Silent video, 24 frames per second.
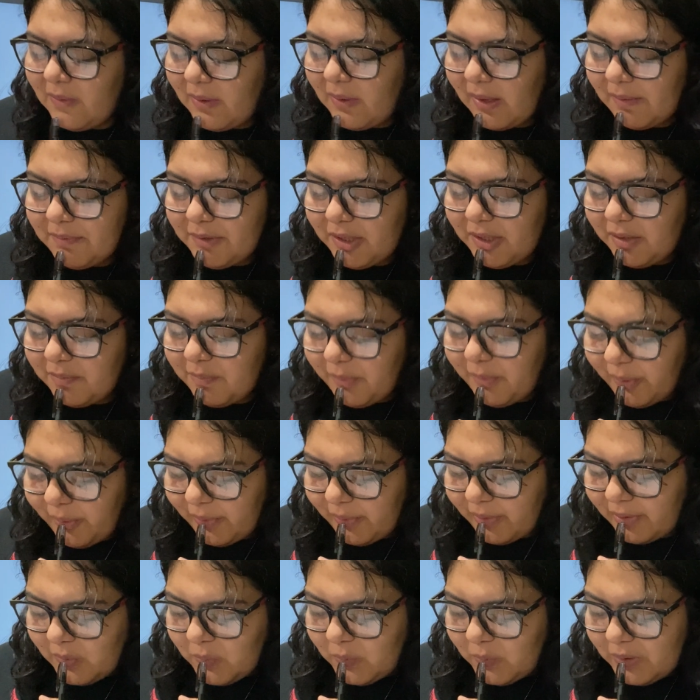have done
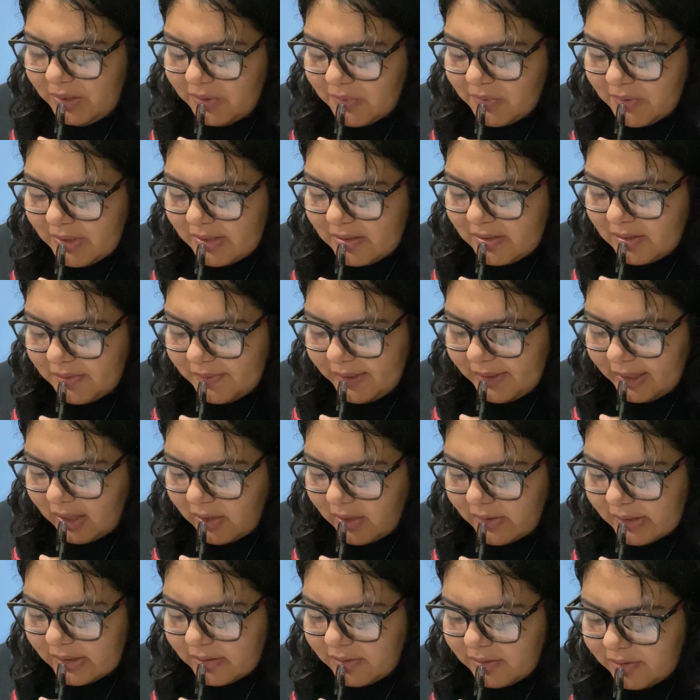more with the rest of the
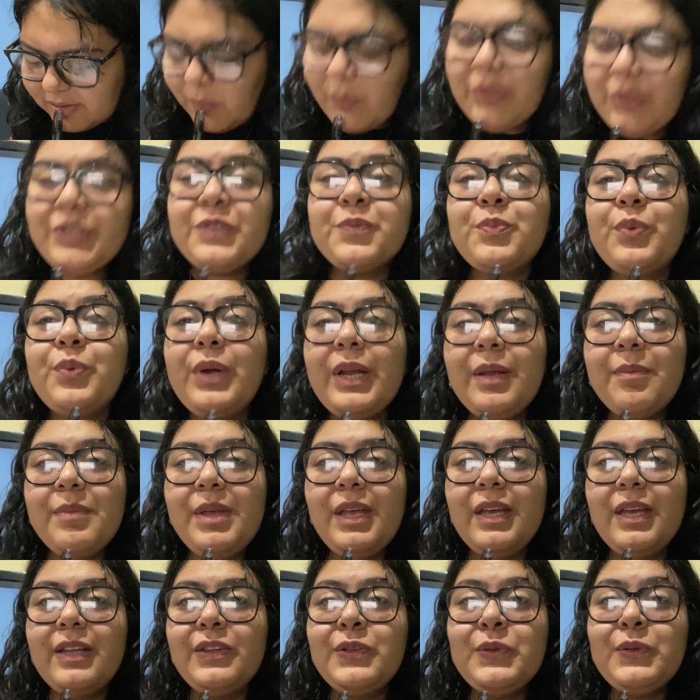characters. Which bring
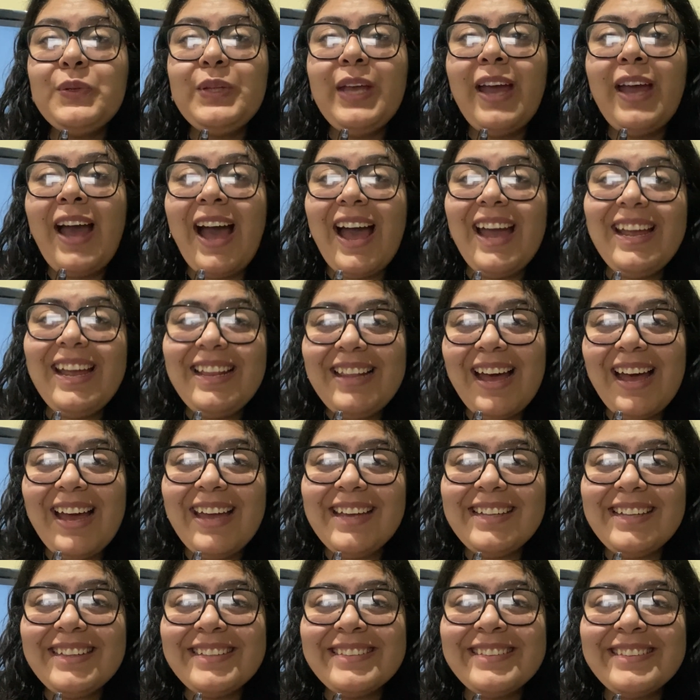me to the
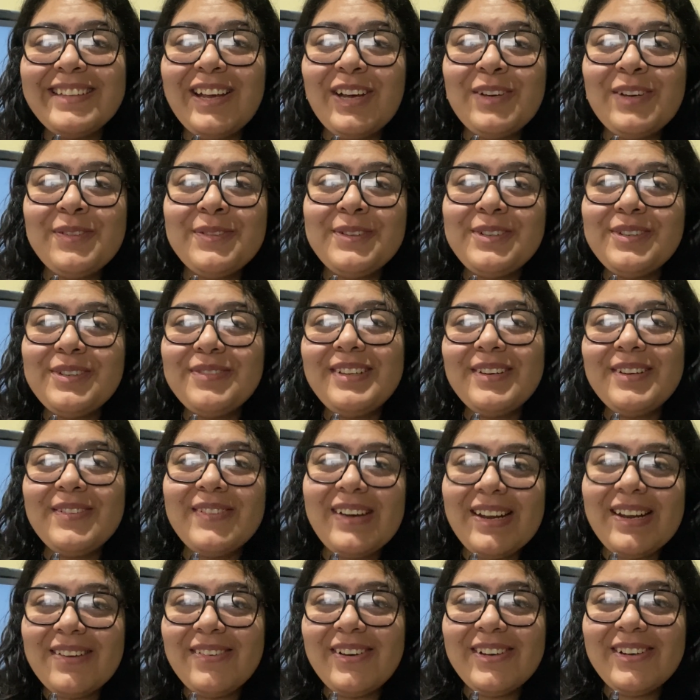highlights of Club de
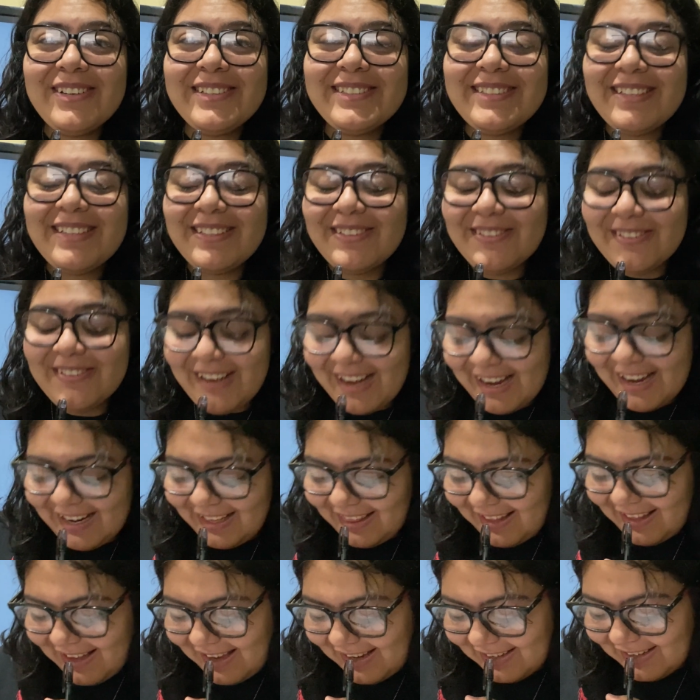Cuervos, the true
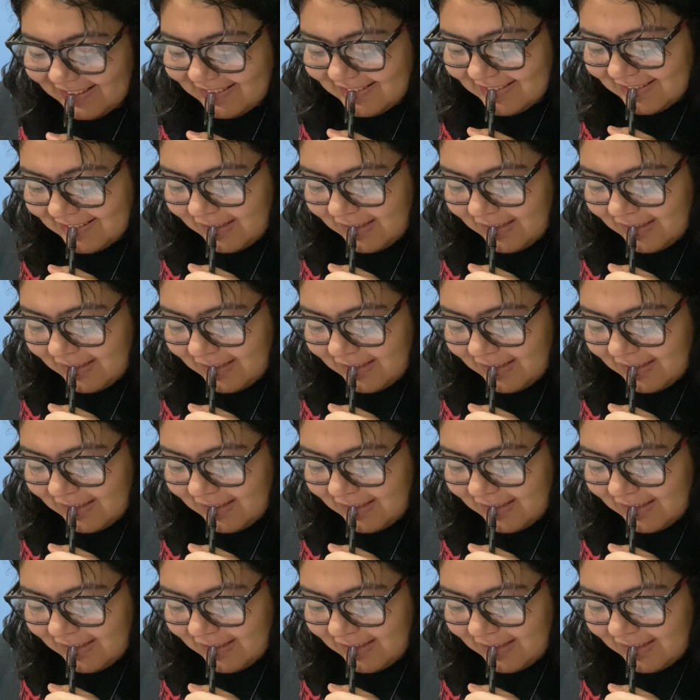highlights.